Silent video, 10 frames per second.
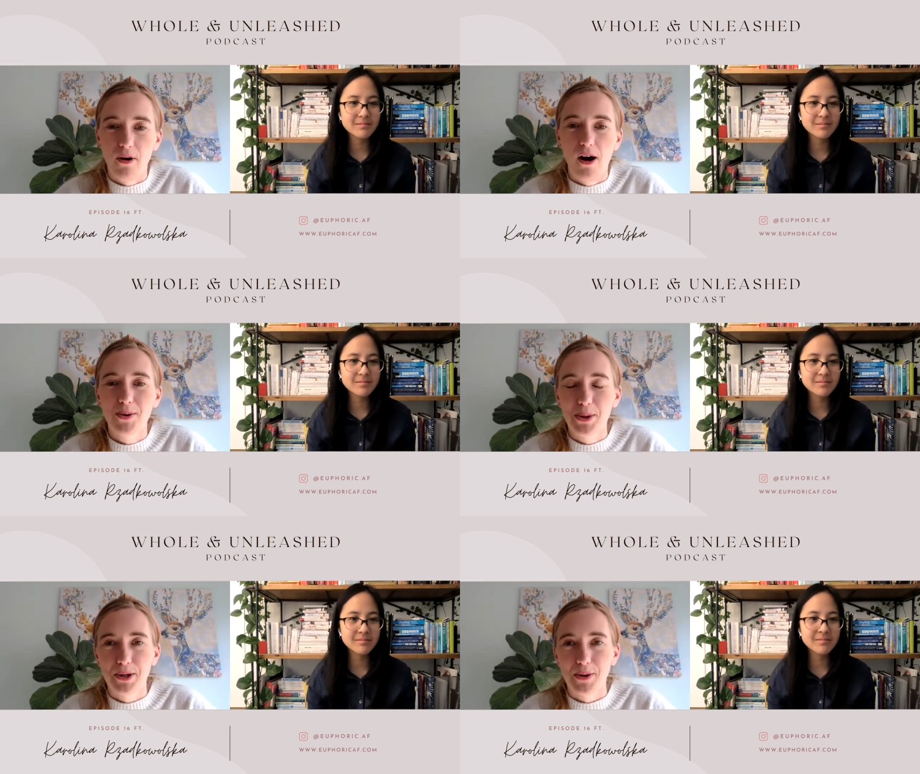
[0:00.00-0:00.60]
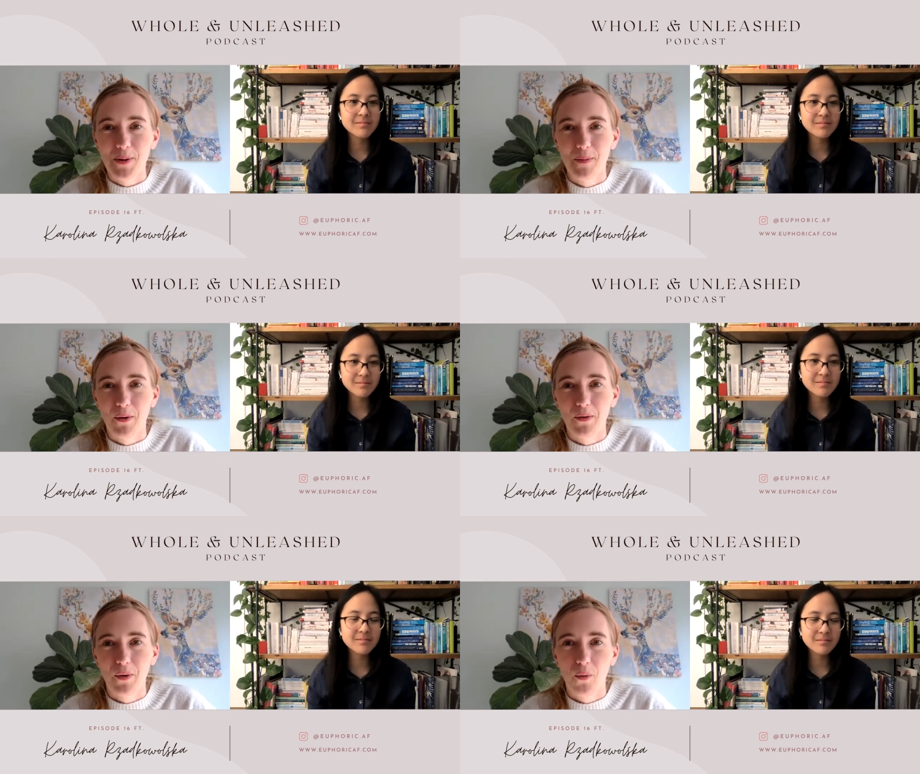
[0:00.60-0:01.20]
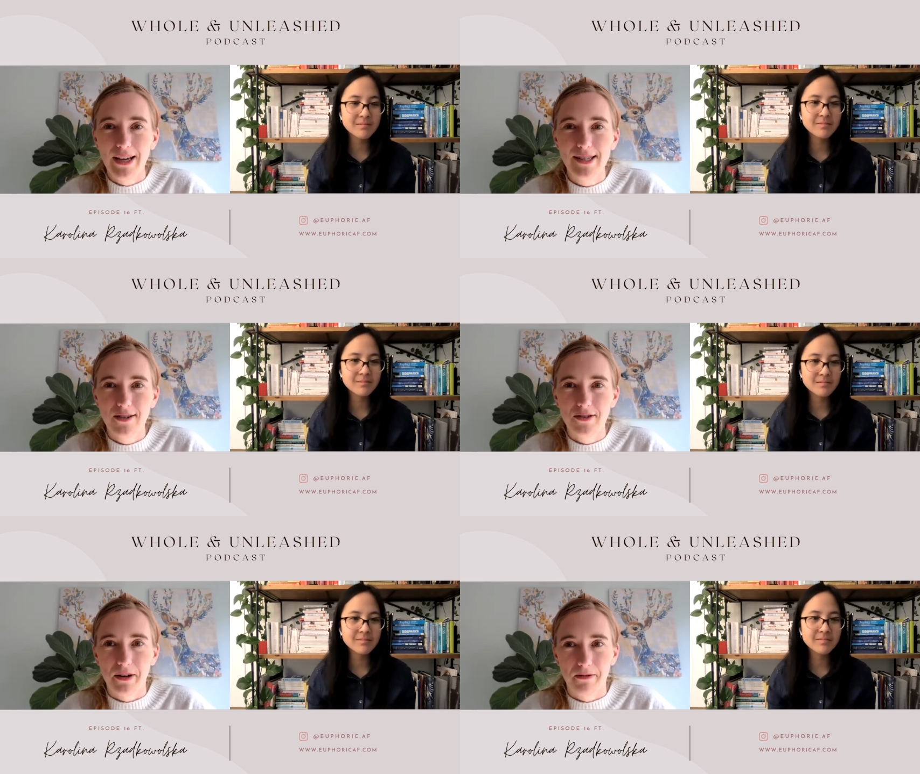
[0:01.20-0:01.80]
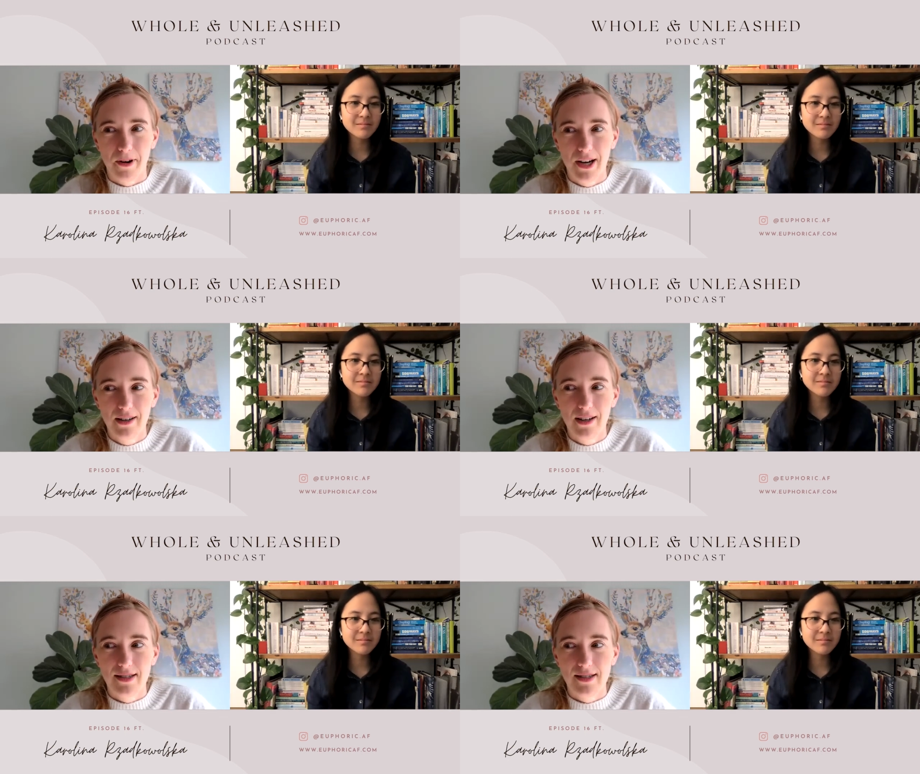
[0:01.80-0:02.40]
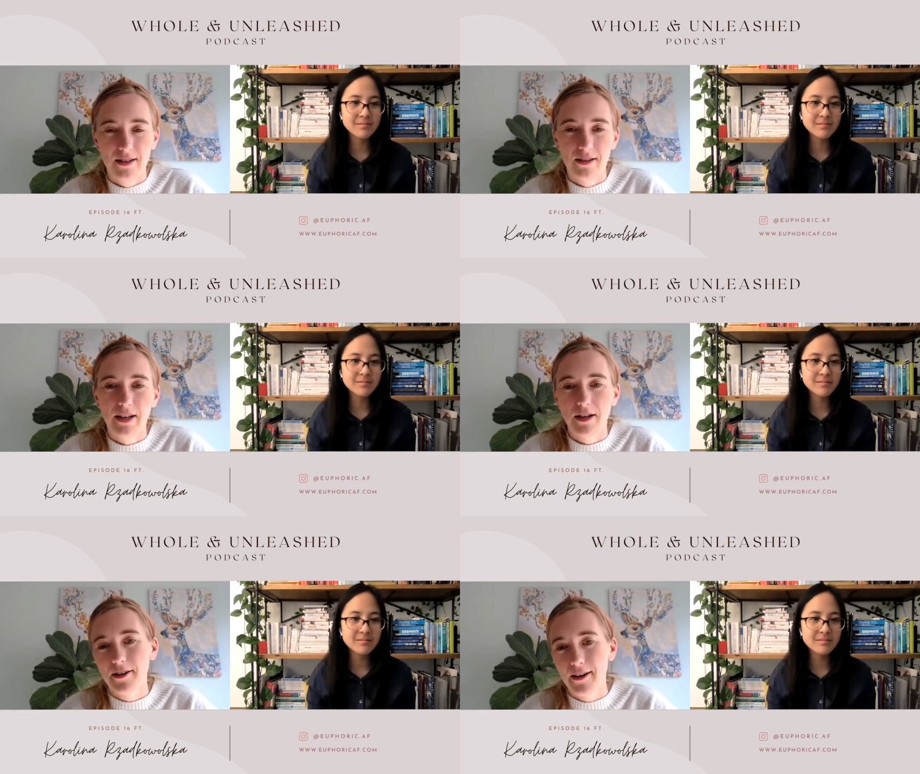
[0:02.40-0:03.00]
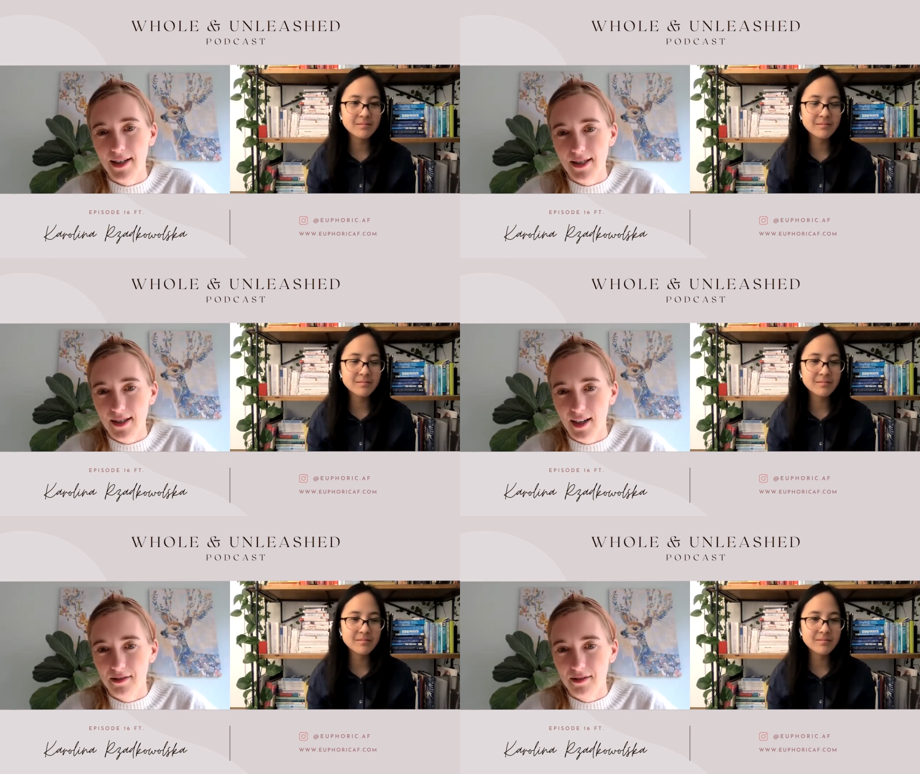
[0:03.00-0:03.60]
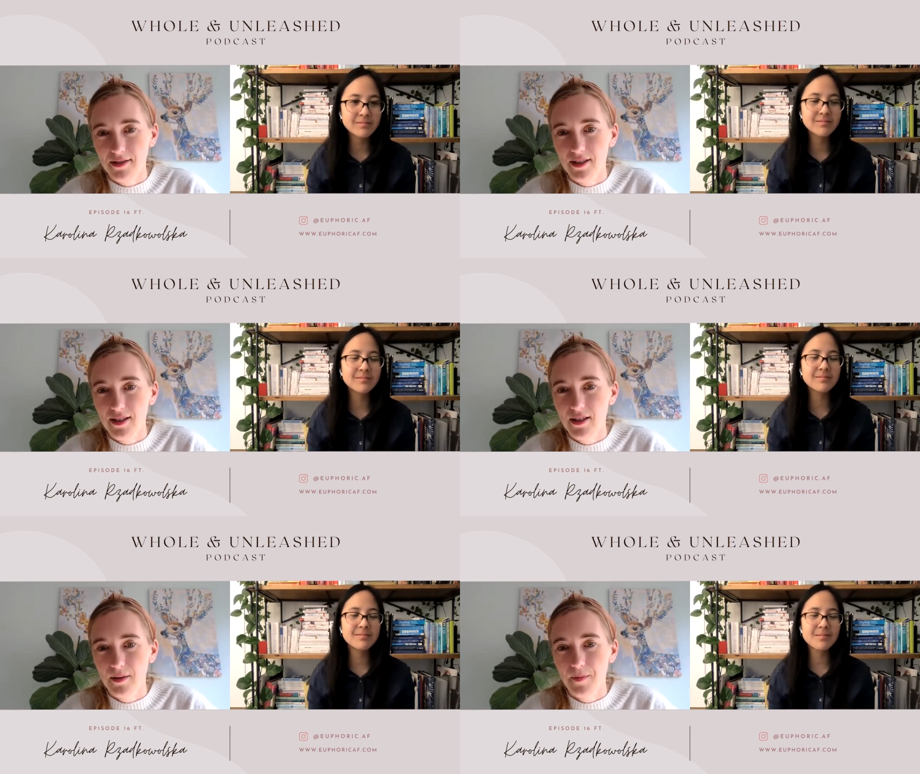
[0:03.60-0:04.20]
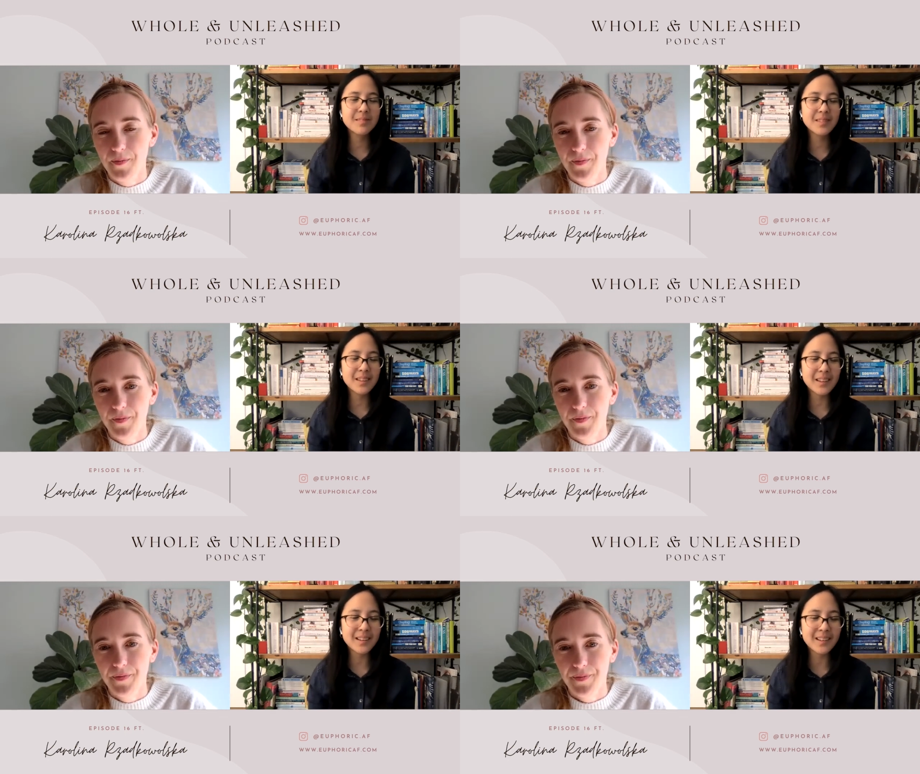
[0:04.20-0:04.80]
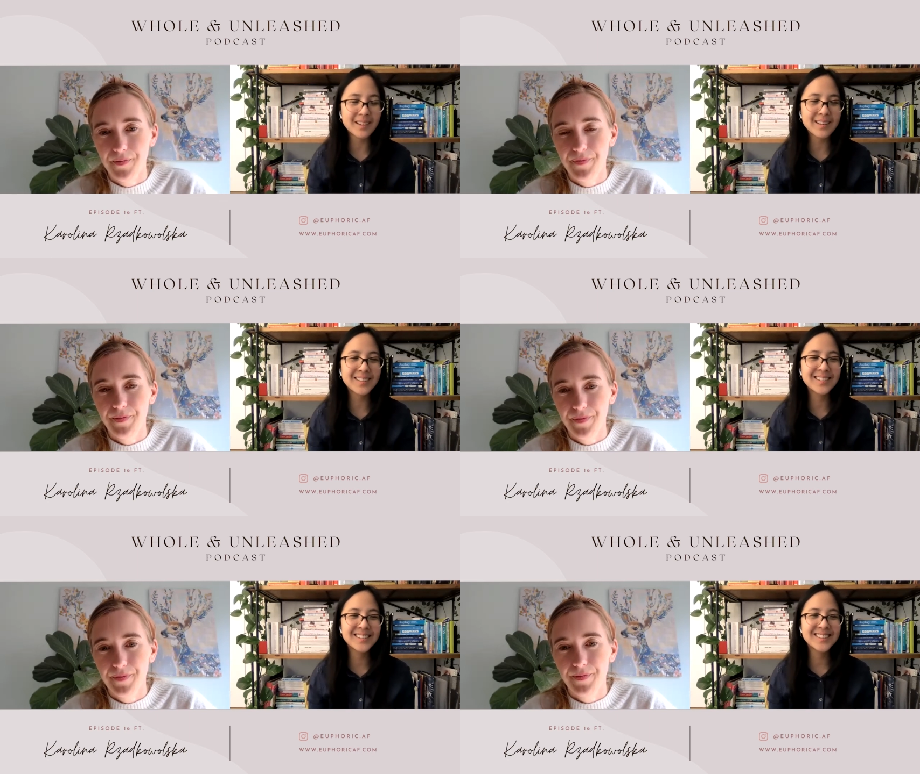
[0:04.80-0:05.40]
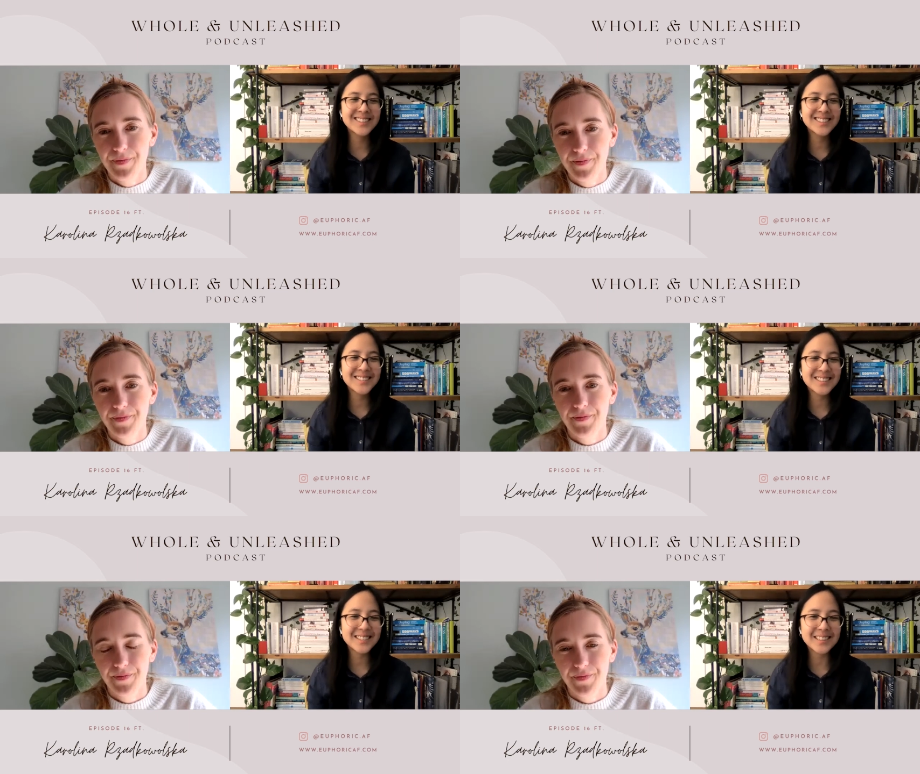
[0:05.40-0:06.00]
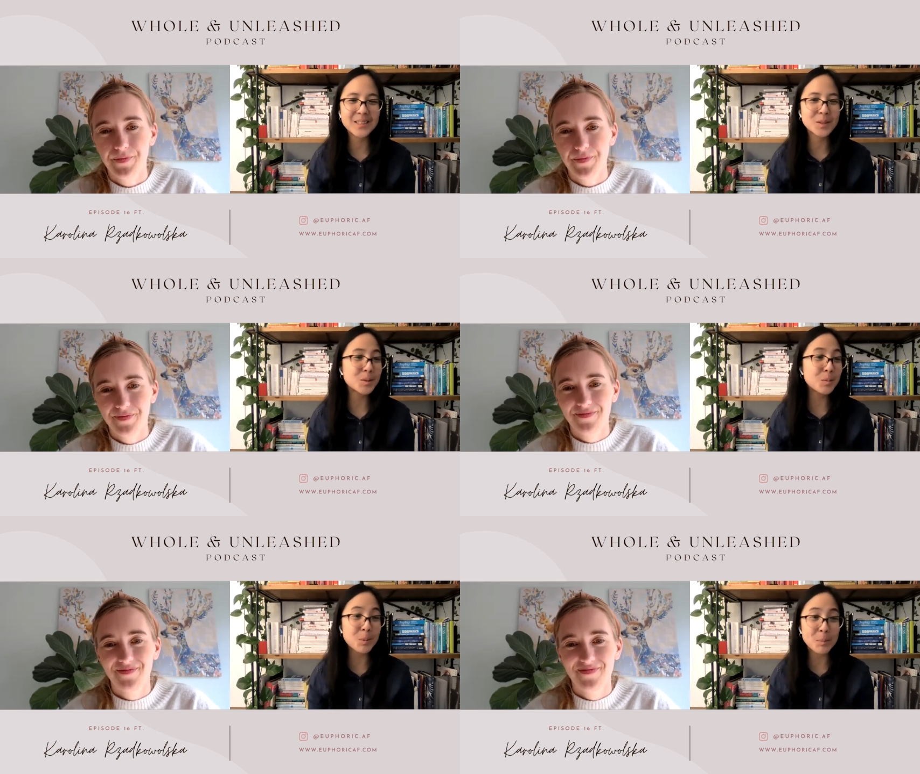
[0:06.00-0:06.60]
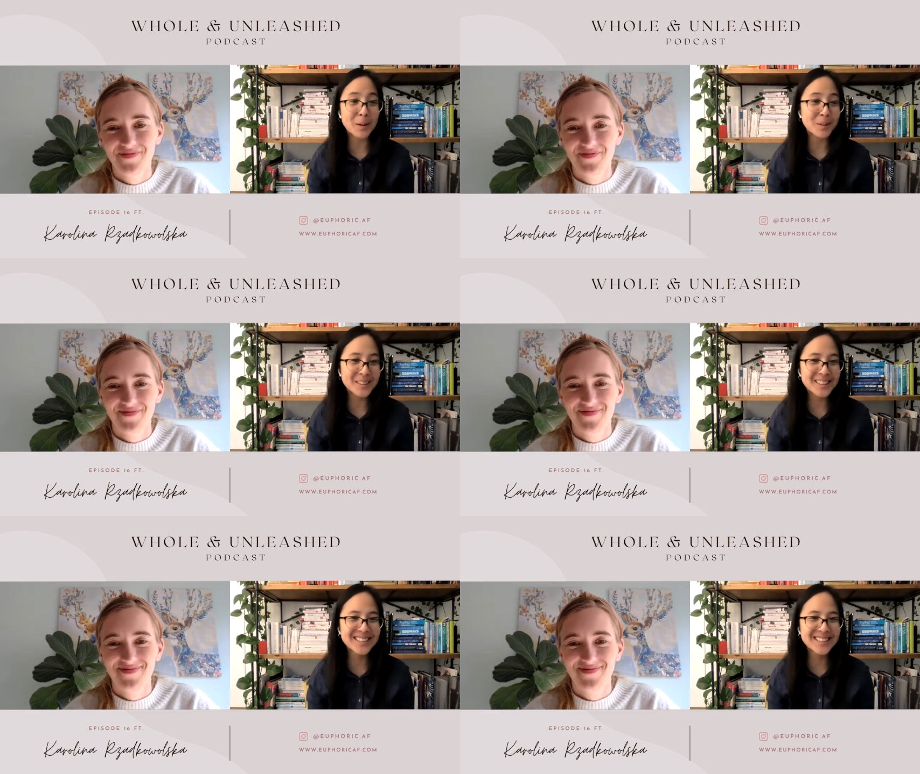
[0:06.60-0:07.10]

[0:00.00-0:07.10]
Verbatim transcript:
Speaker 1: wrong with you, but the ways you're different is literally your greatest gift. Yeah.
Speaker 2: That's your superpower.